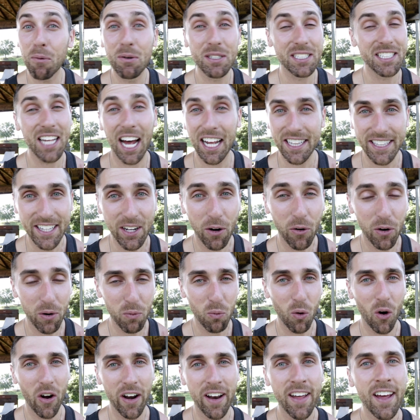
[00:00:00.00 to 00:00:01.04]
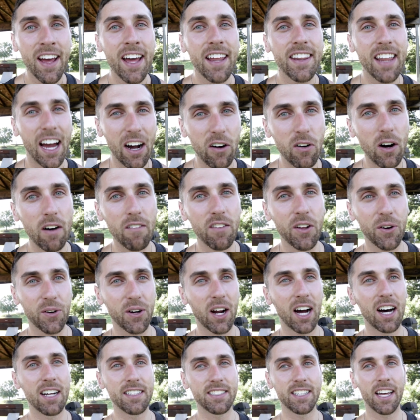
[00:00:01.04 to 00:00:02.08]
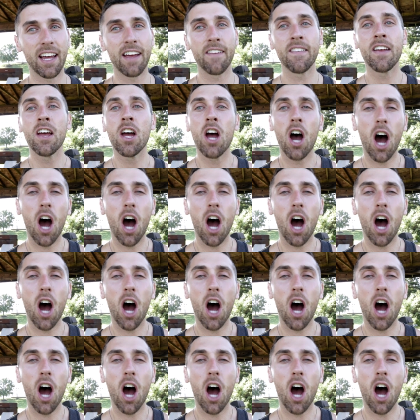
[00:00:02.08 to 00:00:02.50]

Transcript: was not the only one that loved their content.